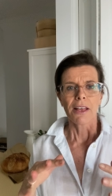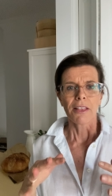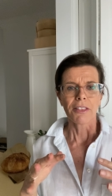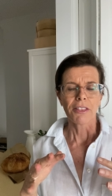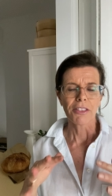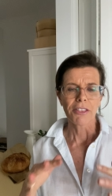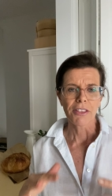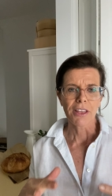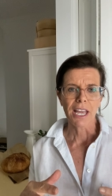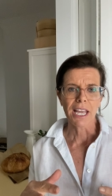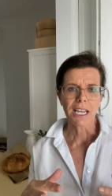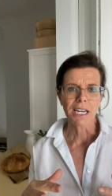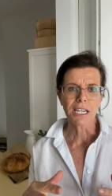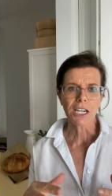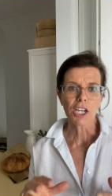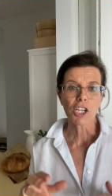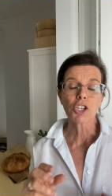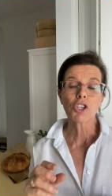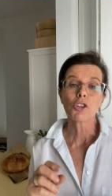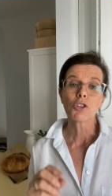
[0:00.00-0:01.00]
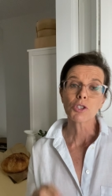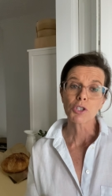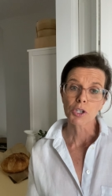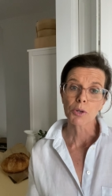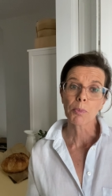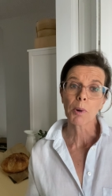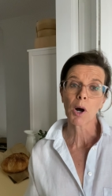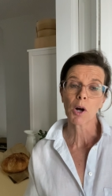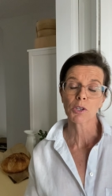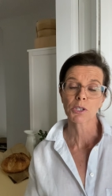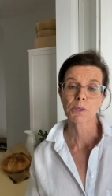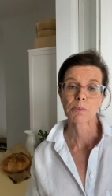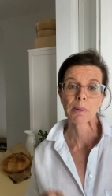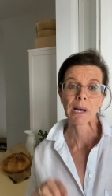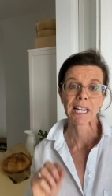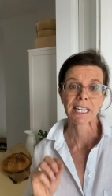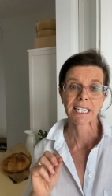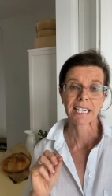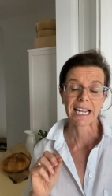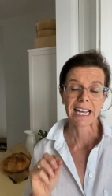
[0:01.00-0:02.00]
then use your pulse
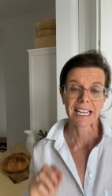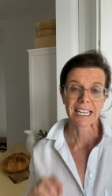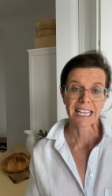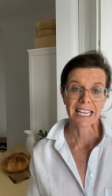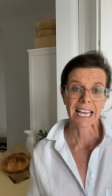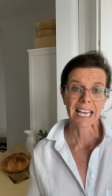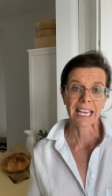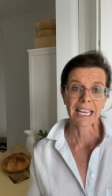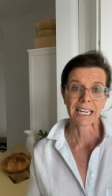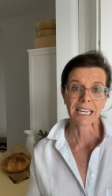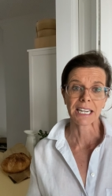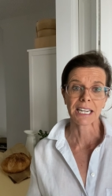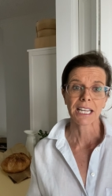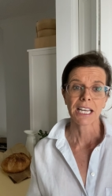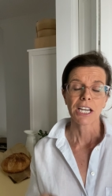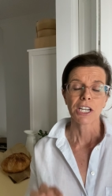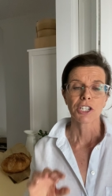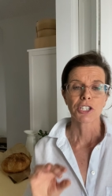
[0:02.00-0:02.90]
button again